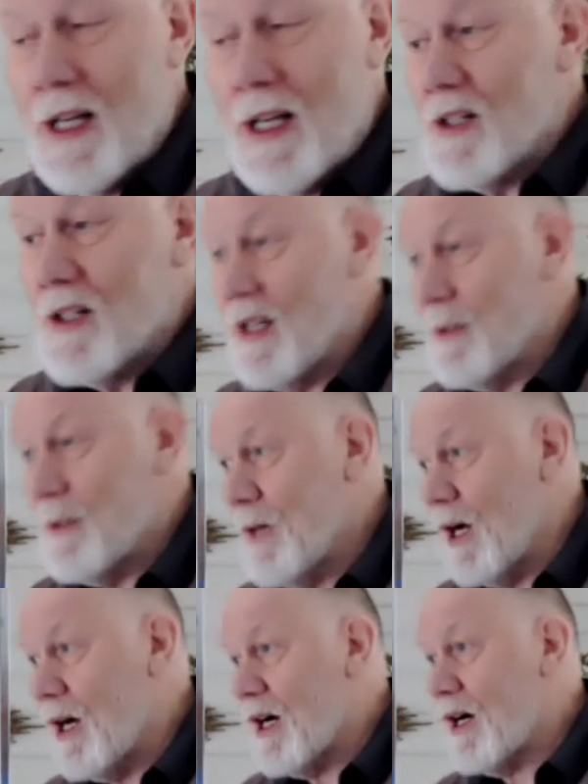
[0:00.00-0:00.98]
Some
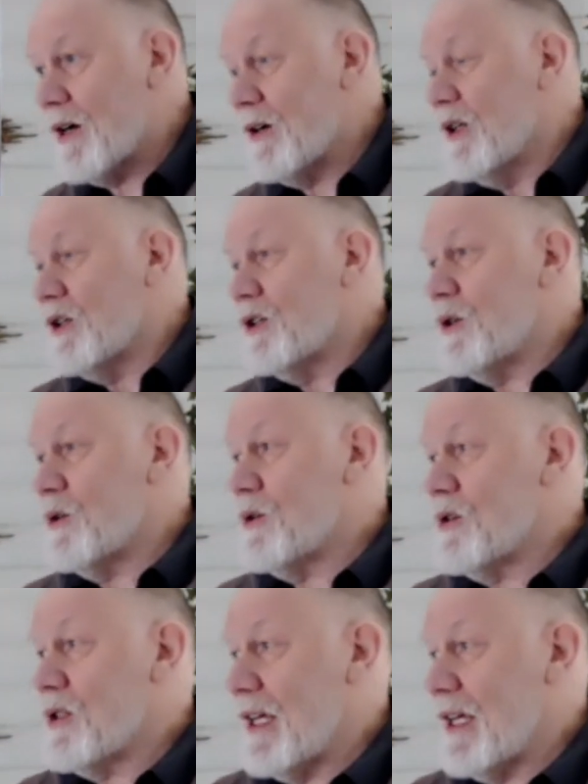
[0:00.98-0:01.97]
are
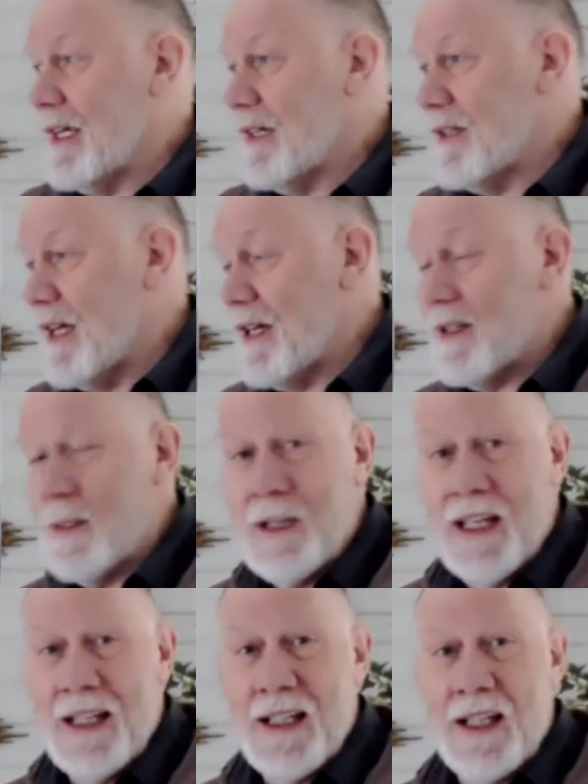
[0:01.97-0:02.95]
used in the
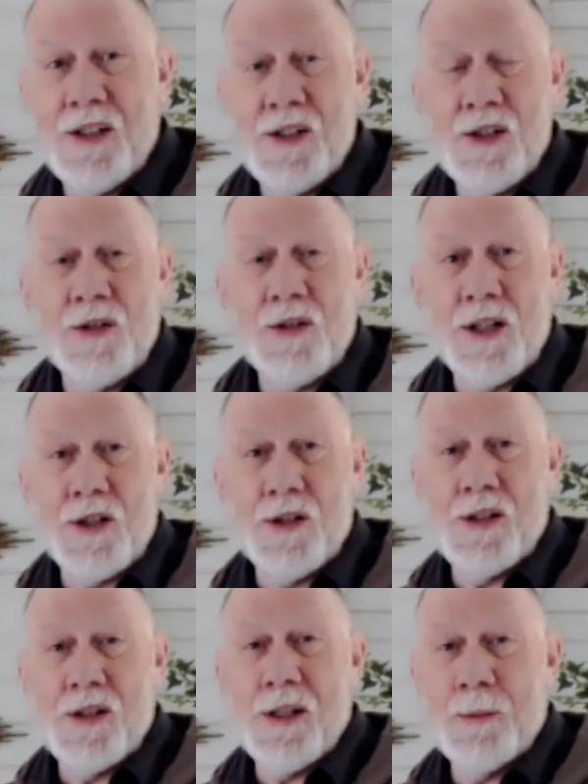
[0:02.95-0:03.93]
beginning construction.
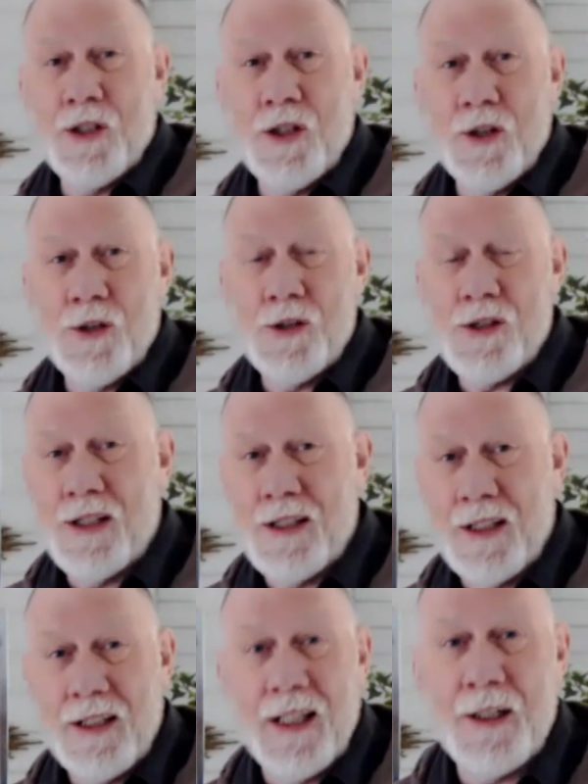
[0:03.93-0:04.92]
Some are used in the
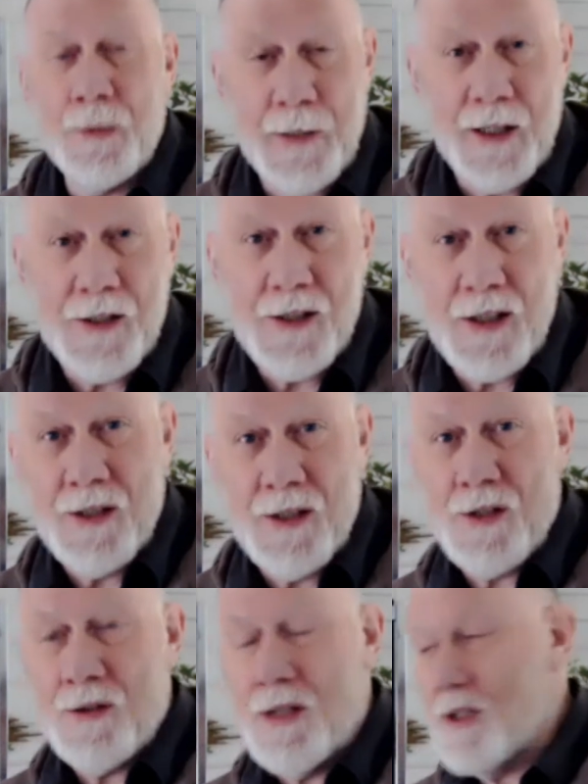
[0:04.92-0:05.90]
later parts of
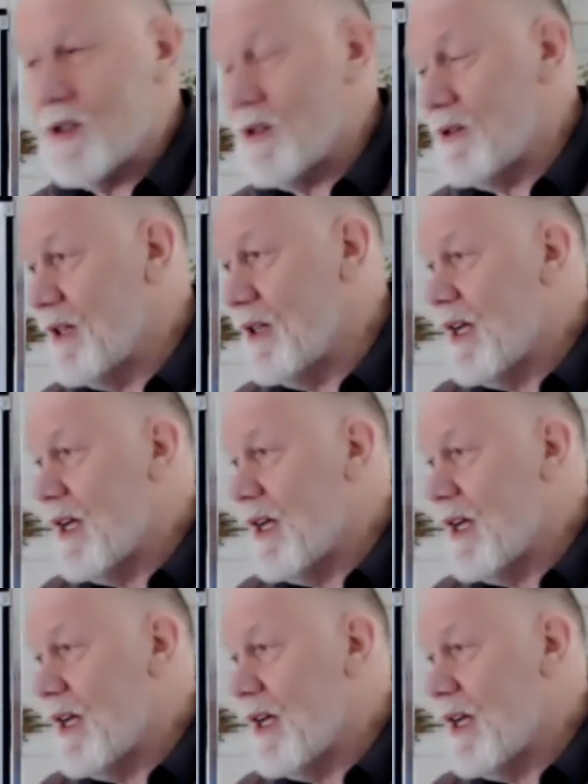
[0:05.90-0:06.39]
construction.